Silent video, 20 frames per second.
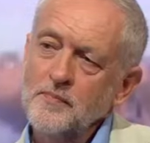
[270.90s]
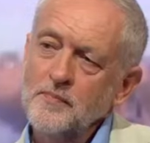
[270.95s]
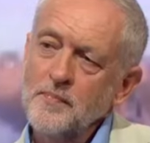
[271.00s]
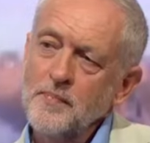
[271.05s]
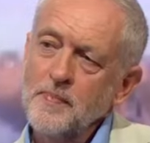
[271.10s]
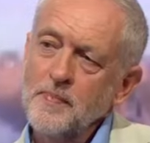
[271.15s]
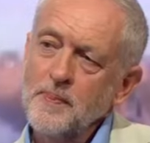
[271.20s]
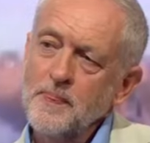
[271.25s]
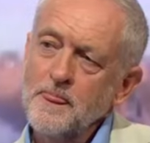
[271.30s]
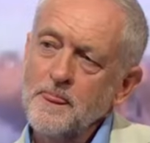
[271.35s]
that
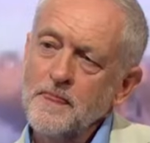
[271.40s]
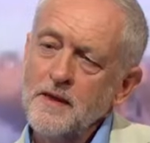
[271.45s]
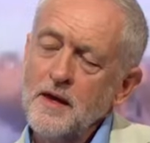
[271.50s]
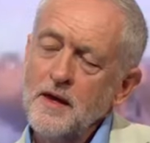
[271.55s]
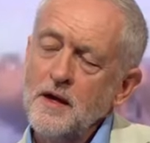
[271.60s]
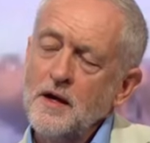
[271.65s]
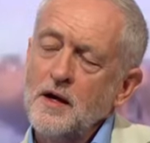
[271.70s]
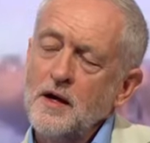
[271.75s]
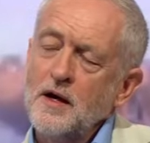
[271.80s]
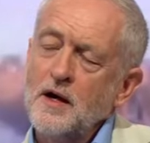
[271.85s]
to court?
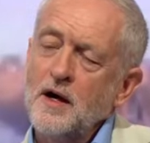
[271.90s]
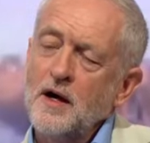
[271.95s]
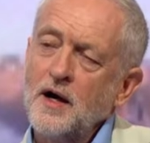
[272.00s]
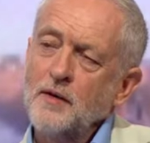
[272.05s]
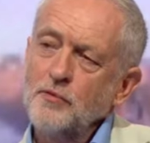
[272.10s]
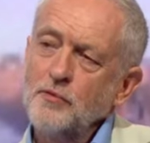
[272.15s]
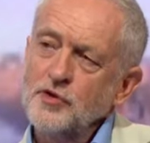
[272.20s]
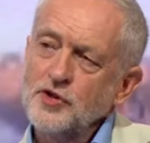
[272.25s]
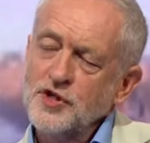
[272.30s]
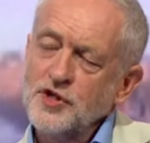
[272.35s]
I
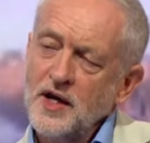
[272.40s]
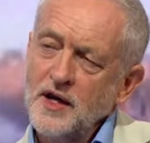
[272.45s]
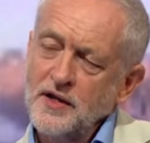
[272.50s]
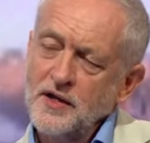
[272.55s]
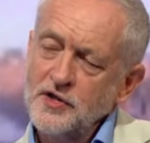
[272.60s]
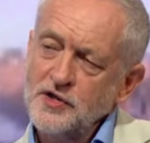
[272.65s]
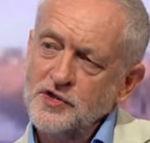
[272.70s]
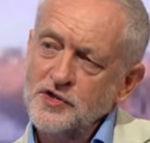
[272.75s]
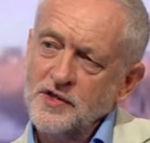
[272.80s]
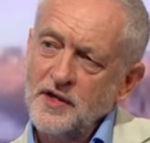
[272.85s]
will
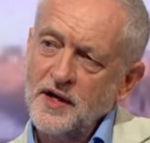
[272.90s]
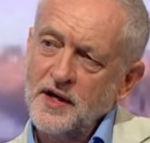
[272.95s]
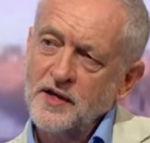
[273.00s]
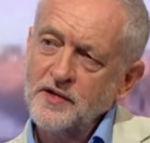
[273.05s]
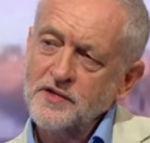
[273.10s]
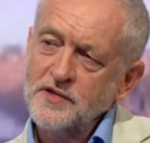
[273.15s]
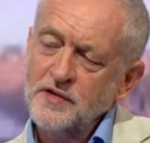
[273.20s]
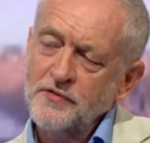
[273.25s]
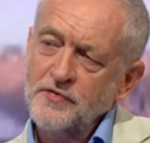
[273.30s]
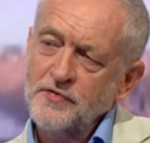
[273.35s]
challenge
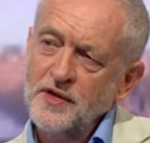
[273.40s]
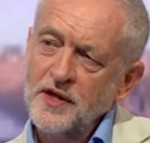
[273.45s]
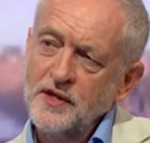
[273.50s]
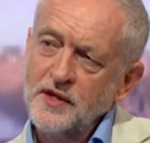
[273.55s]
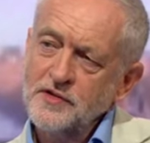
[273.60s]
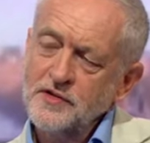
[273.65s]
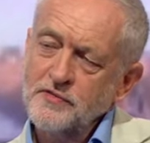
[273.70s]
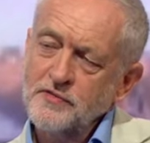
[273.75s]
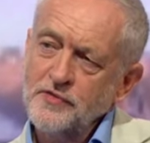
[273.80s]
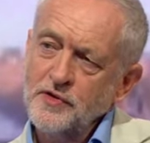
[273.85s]
that if that
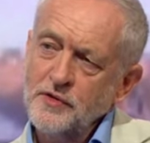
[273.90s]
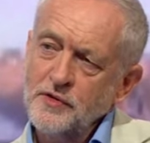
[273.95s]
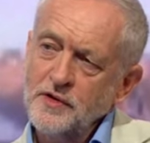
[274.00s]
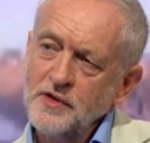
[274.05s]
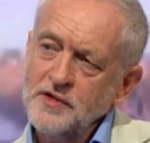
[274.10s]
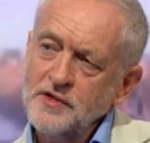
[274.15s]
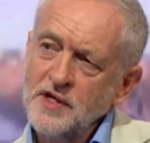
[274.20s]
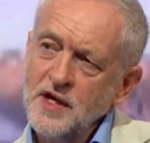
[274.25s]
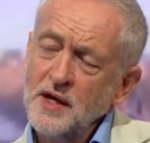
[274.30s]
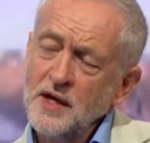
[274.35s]
is the view
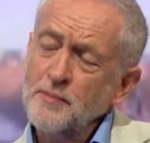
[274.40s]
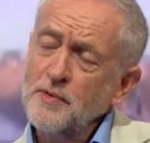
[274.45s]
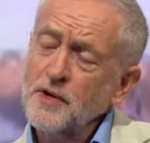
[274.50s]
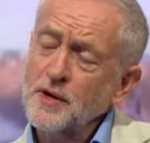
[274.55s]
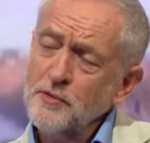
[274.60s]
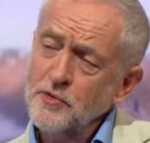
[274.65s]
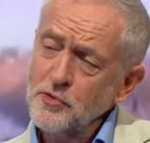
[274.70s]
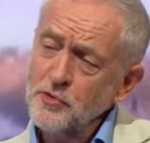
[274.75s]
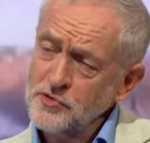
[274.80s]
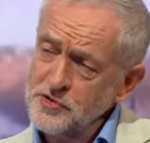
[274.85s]
they take. But I
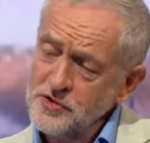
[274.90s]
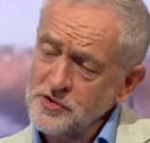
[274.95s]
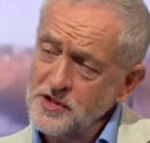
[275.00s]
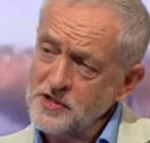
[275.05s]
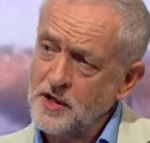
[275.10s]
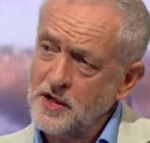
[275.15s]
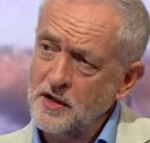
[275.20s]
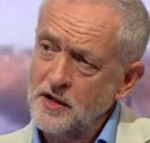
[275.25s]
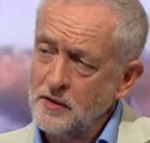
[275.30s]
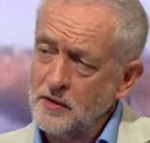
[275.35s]
would also in
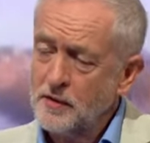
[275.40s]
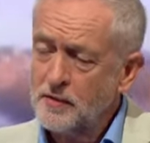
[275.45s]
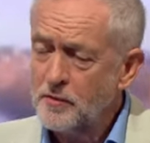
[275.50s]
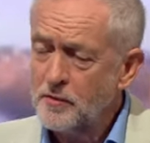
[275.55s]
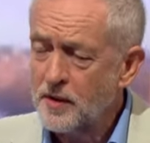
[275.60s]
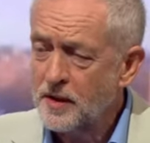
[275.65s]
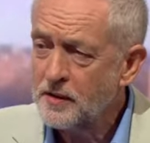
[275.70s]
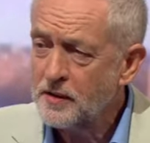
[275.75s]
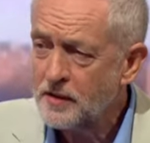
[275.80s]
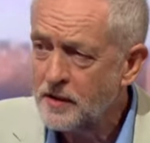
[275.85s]
just... Court. Oh,
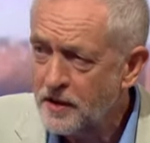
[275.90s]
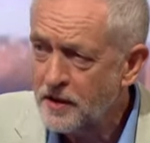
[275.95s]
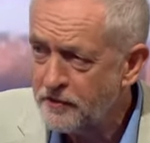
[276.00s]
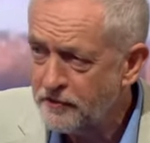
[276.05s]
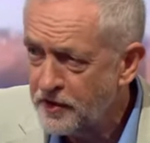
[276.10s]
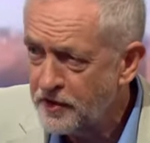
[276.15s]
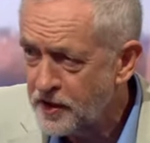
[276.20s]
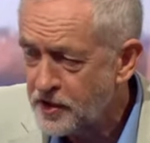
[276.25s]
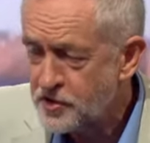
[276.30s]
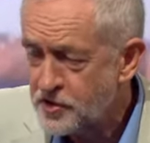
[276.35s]
can I
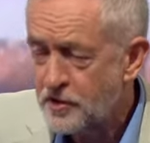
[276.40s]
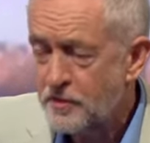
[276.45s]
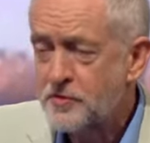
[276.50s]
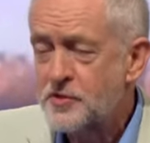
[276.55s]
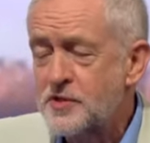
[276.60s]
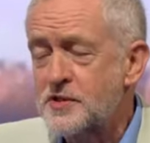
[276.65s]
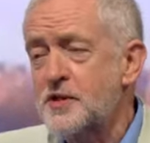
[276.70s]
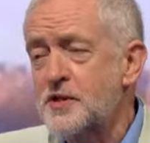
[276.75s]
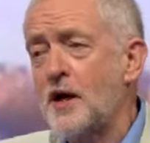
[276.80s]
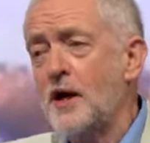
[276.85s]
finish? Yeah. I would
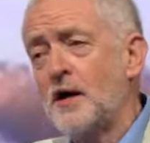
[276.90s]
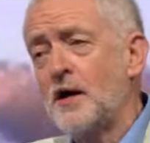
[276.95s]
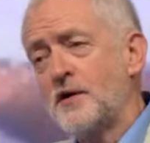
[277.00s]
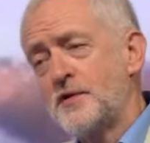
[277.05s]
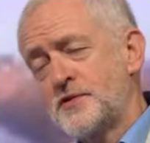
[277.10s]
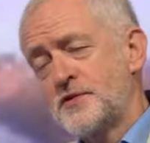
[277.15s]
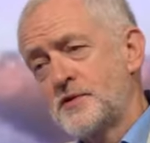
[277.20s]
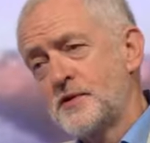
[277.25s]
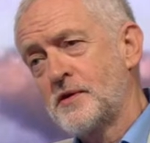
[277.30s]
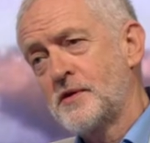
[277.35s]
just
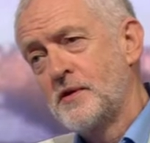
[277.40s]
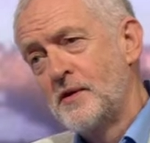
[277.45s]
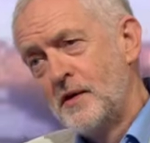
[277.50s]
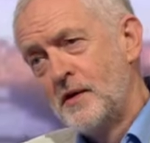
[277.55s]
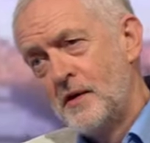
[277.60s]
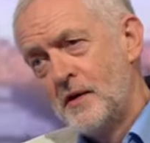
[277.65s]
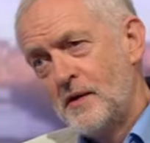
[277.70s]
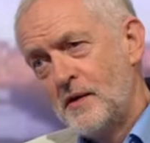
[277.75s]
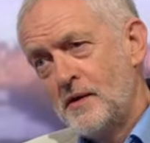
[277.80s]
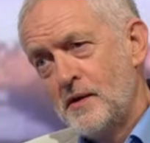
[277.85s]
ask
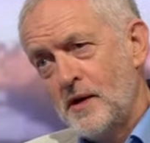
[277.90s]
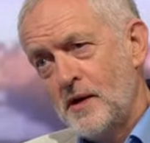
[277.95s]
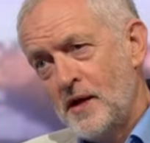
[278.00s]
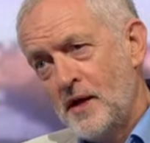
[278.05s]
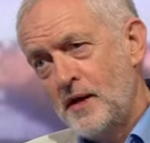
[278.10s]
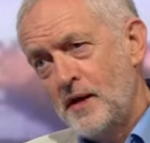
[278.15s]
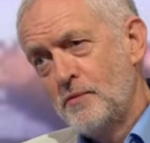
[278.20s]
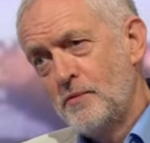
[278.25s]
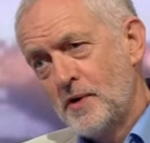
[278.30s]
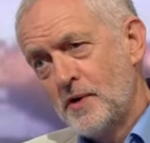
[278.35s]

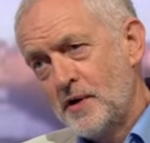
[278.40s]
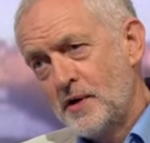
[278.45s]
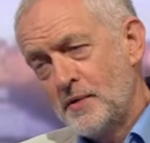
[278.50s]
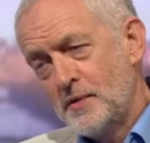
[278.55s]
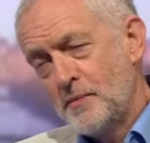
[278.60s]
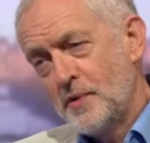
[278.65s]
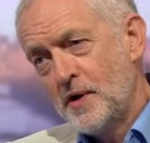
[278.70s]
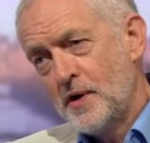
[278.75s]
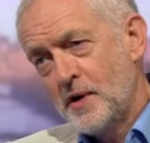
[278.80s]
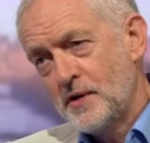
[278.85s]
anyone in
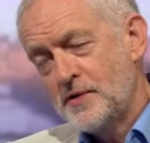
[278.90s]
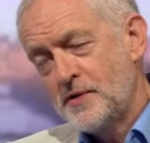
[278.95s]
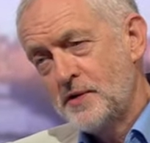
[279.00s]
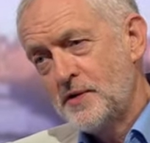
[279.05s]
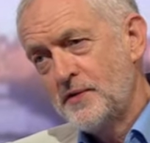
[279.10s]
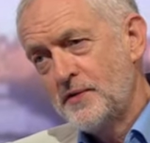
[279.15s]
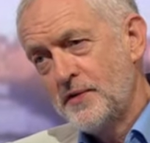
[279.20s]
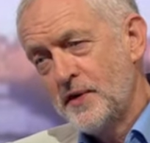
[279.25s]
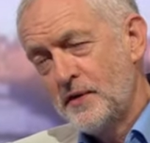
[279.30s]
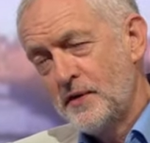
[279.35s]
the party
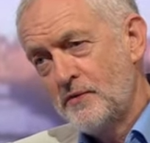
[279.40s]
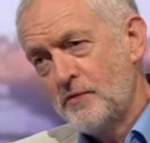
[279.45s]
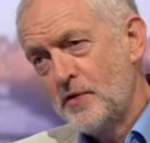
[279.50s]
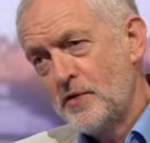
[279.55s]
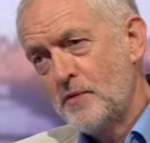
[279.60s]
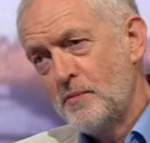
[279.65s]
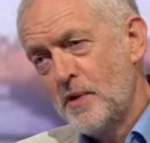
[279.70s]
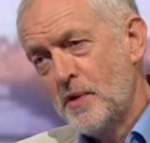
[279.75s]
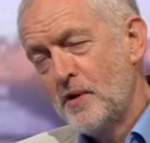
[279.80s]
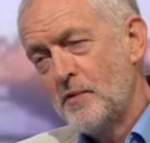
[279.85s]
to think
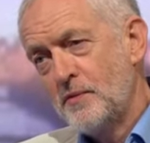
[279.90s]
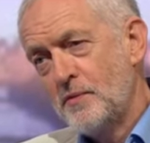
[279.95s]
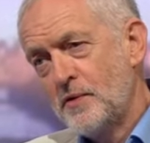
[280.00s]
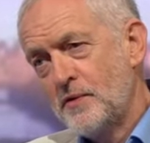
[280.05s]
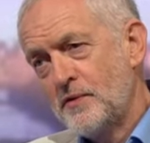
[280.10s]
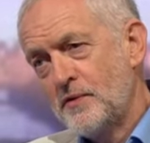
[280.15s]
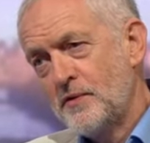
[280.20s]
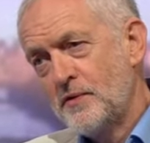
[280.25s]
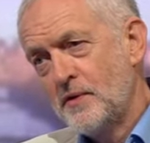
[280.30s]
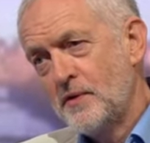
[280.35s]
for a
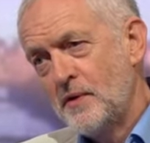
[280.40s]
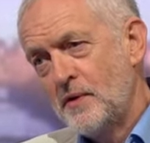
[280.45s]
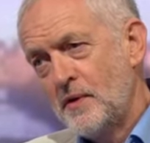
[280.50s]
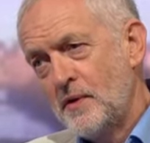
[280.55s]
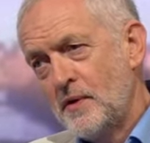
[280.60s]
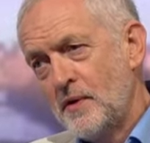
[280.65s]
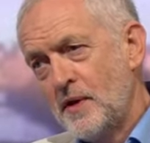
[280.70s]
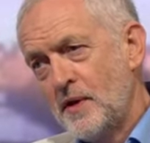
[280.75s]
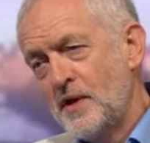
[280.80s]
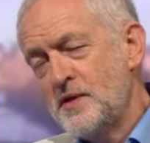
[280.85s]
moment,
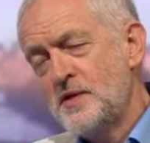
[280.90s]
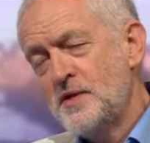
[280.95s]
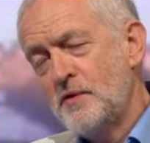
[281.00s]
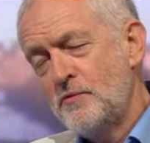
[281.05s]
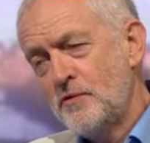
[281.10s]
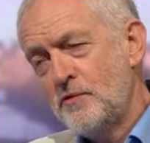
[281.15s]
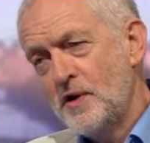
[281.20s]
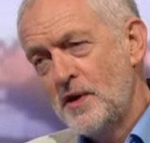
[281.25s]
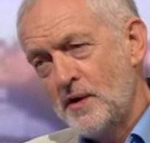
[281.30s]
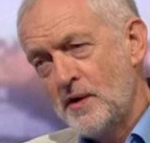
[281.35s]
is it
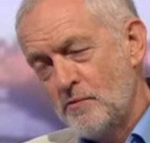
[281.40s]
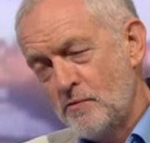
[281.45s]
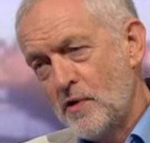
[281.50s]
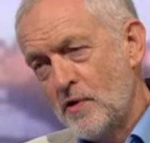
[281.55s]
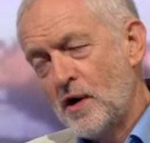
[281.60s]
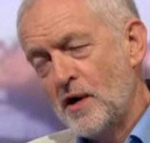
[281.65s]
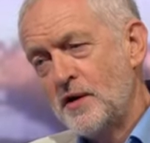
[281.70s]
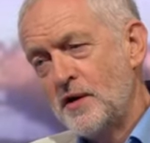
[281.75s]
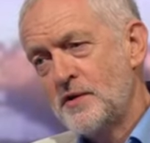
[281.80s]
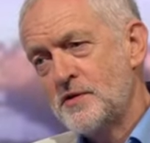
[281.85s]
really
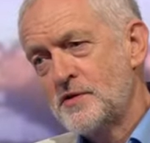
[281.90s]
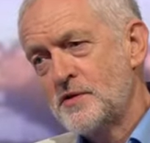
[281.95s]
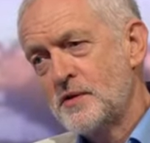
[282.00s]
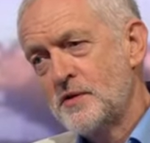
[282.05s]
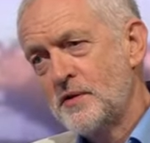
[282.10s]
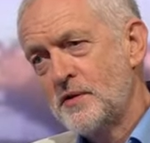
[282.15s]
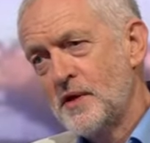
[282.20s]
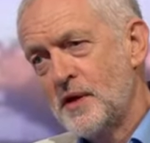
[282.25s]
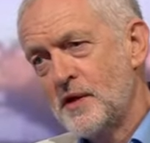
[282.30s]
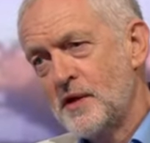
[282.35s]
right
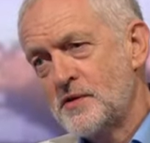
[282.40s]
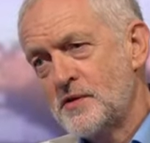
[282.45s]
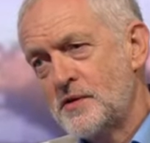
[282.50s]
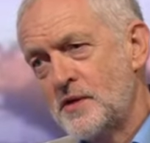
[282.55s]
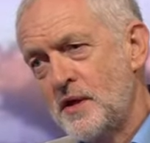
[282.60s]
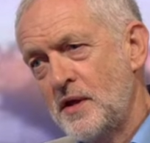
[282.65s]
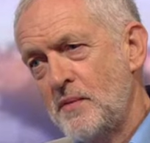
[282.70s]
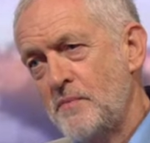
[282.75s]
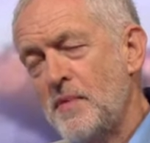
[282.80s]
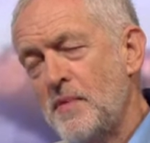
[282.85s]
that
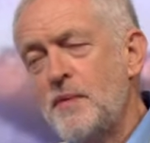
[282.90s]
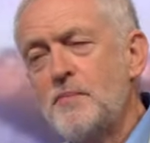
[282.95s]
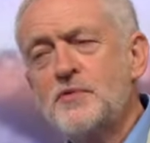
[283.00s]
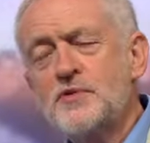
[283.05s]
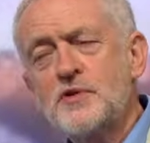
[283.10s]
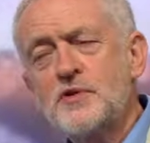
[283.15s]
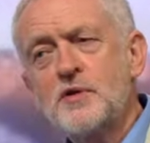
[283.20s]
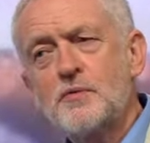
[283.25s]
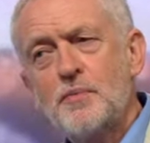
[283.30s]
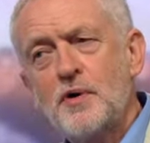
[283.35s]
the
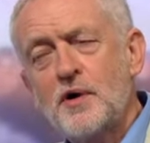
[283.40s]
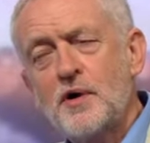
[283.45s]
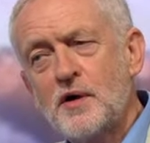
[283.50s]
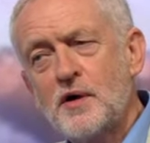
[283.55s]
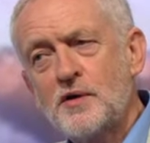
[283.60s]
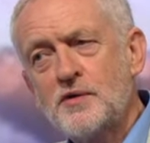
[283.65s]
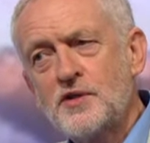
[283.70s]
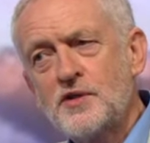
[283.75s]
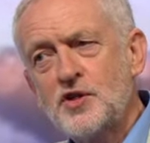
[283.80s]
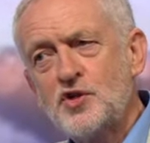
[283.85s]
members of the
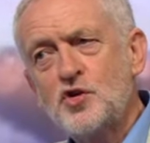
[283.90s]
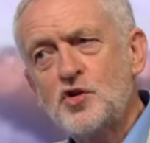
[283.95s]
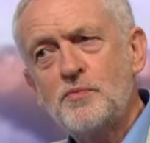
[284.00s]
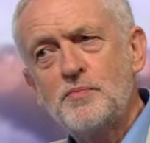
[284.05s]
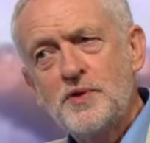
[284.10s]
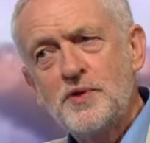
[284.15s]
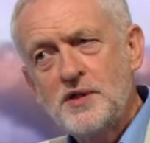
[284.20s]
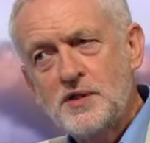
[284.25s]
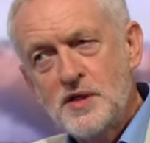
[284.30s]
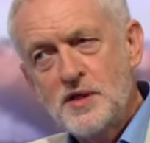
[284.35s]
party
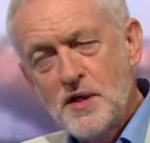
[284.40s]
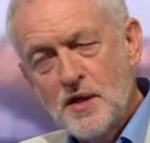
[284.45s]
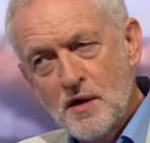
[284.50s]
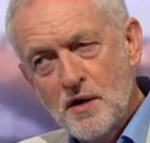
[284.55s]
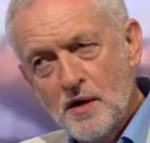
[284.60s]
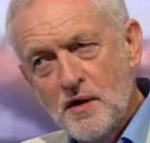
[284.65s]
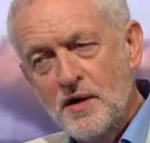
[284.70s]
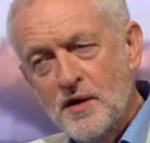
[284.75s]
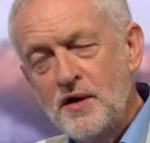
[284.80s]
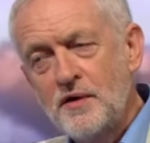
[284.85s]
should be
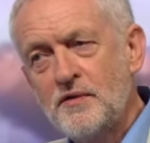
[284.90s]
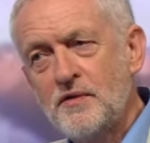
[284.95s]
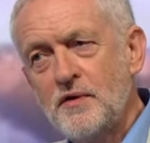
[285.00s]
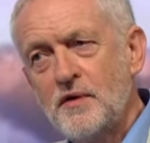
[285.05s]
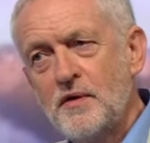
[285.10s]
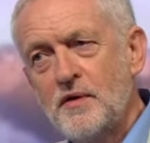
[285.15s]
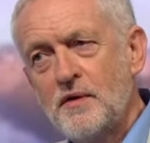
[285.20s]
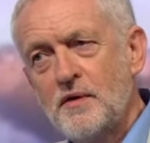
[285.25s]
denied